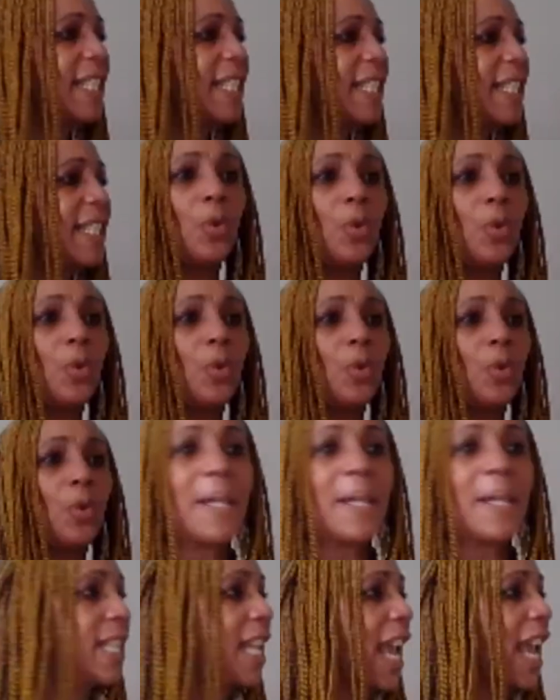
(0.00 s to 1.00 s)
had no
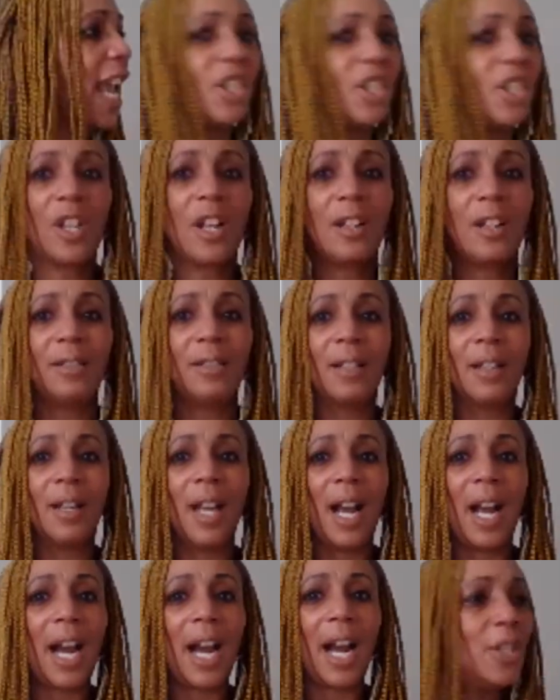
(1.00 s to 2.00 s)
documentation.
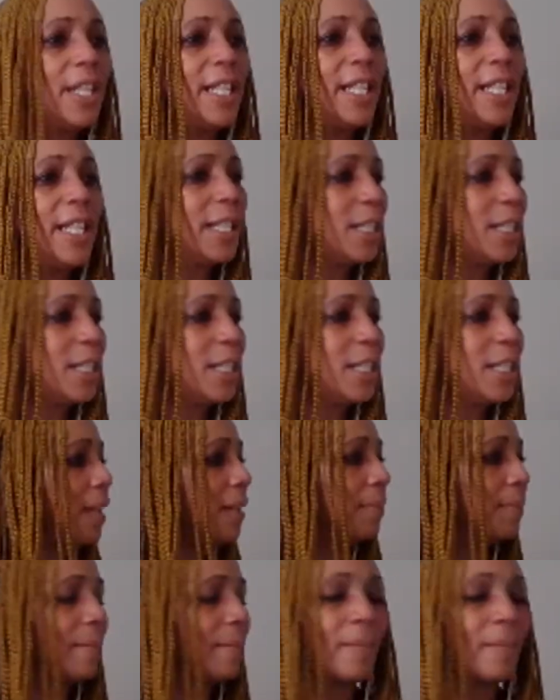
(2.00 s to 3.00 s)
Are you listening to me?
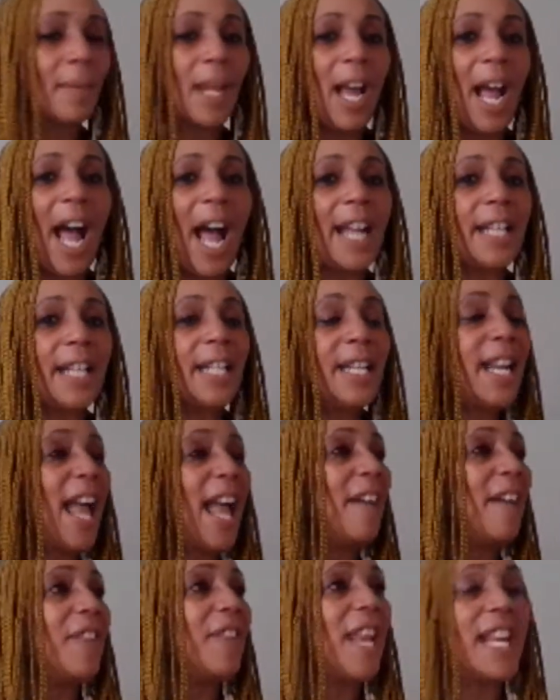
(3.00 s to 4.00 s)
I didn't
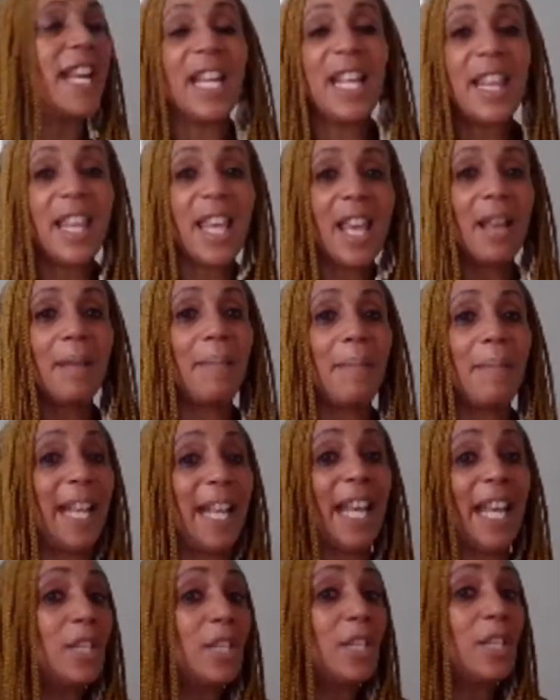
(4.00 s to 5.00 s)
have anything. My
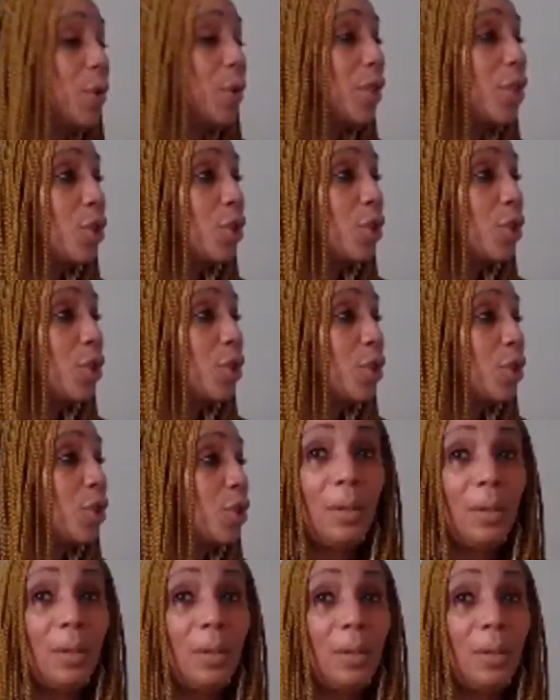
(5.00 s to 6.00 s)
kids were in
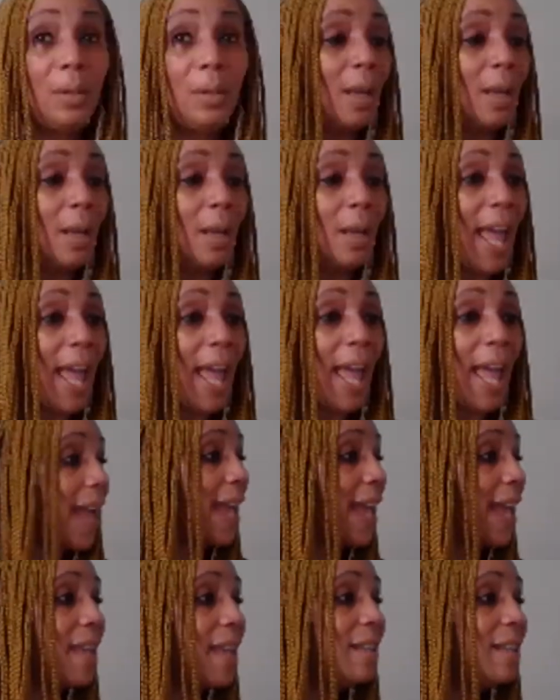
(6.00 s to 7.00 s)
school.
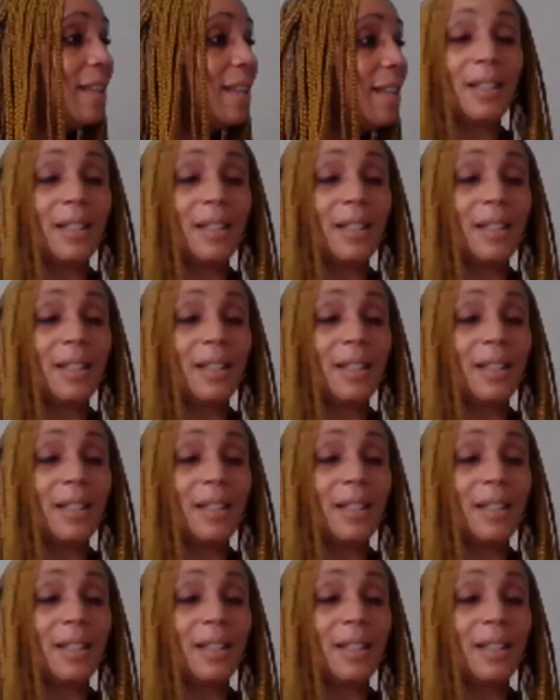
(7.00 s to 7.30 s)
Hey.